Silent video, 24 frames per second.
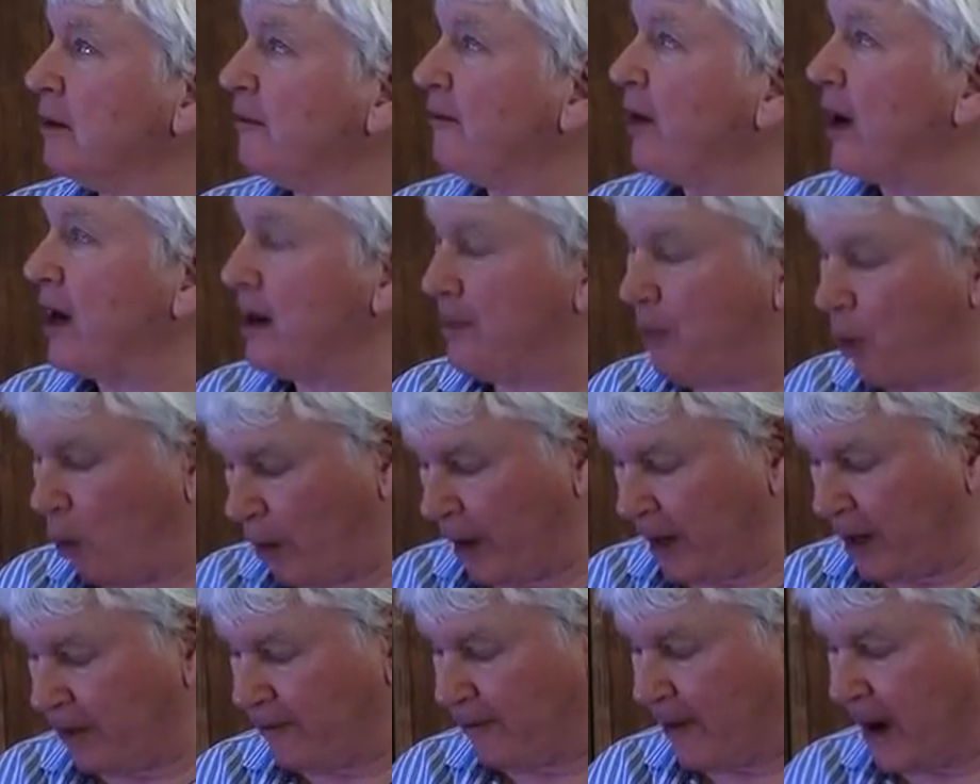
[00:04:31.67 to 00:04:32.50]
very
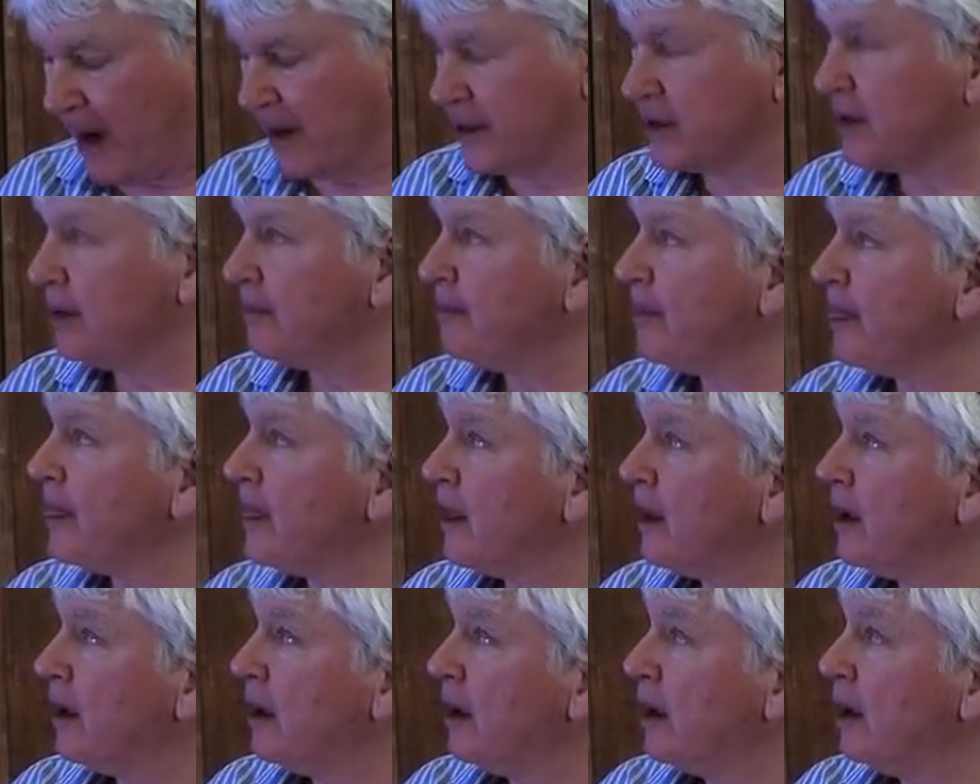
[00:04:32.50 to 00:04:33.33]
boring in fact.
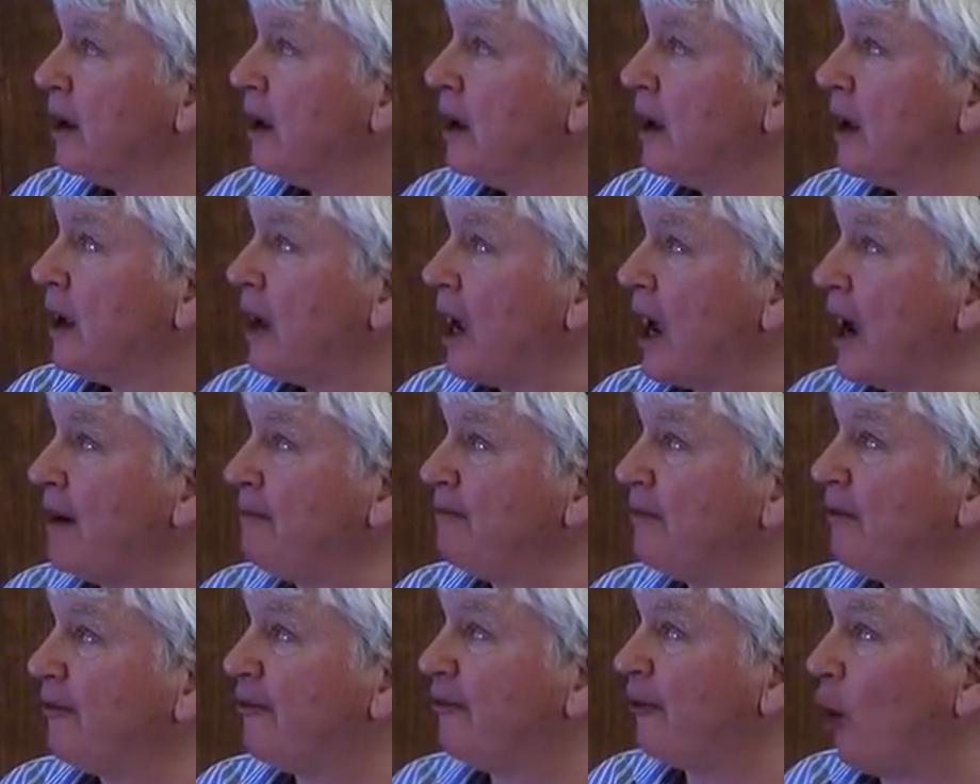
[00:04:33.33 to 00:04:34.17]

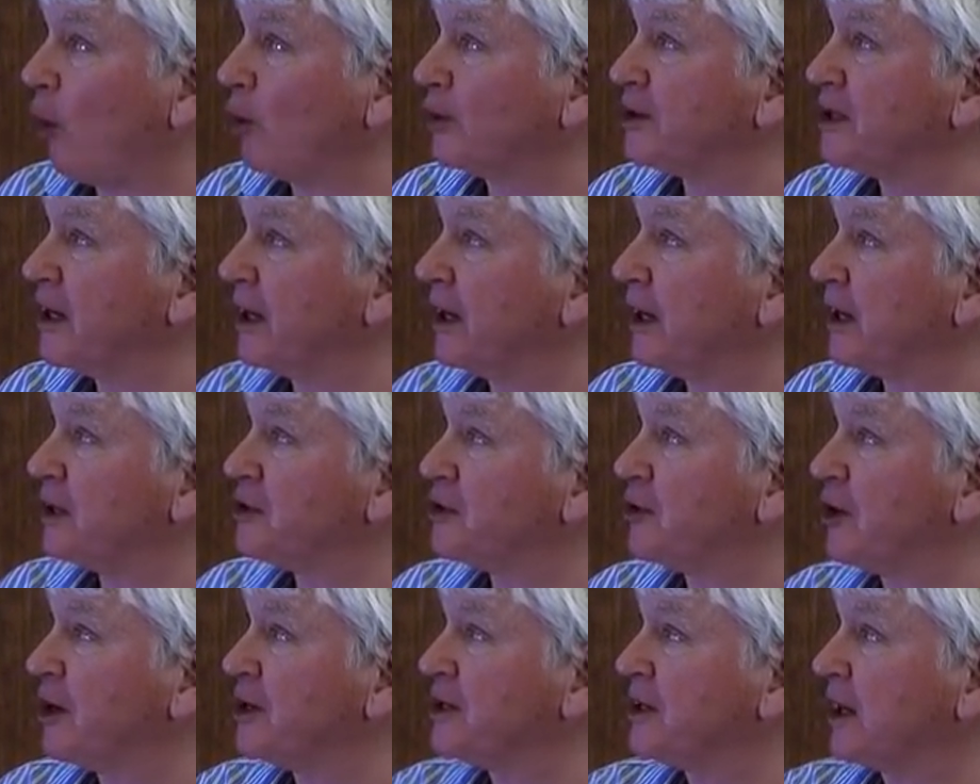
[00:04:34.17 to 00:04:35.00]
Faulting is
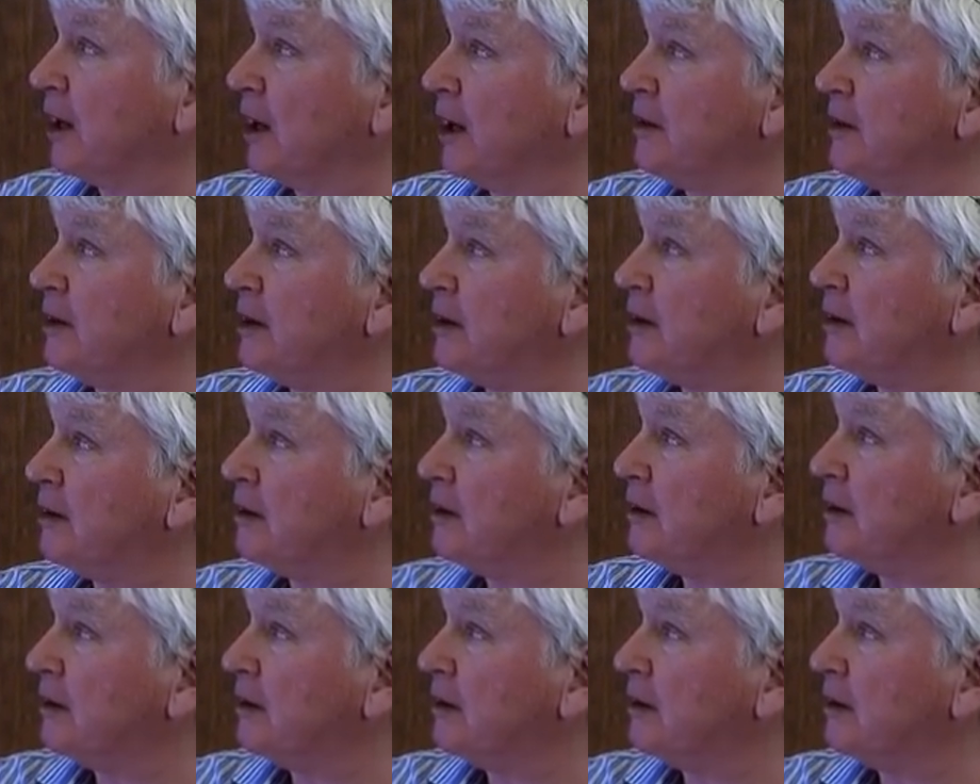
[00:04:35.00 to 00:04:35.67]
critical in the